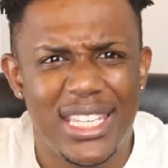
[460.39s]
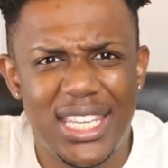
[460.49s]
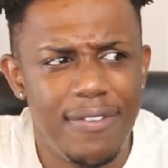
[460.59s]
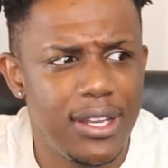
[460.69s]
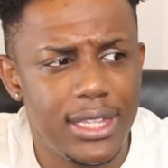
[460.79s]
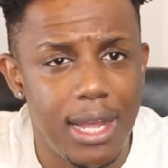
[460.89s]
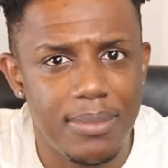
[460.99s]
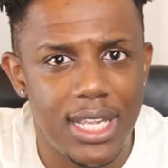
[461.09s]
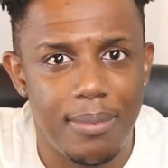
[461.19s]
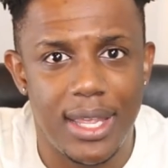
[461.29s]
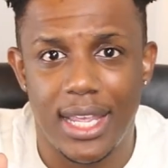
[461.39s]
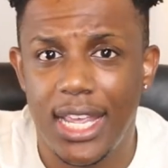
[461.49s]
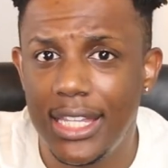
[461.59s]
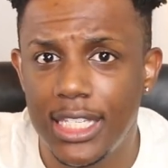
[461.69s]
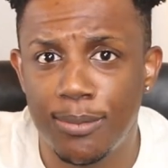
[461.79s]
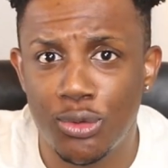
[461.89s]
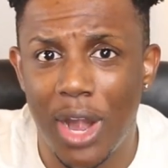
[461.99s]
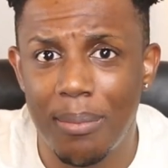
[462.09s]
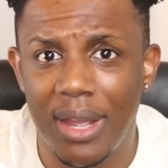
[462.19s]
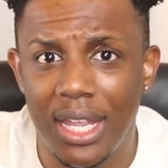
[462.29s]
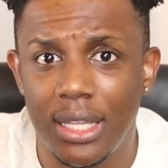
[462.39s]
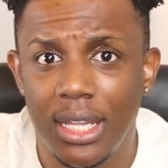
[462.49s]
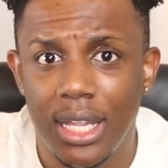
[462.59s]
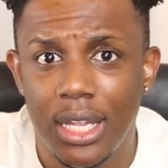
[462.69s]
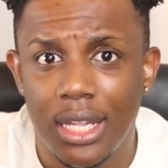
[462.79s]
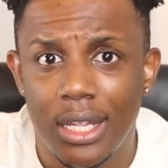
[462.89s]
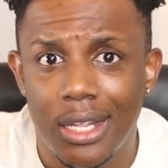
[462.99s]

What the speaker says: give it a thumbs up. Hit the subscribe button.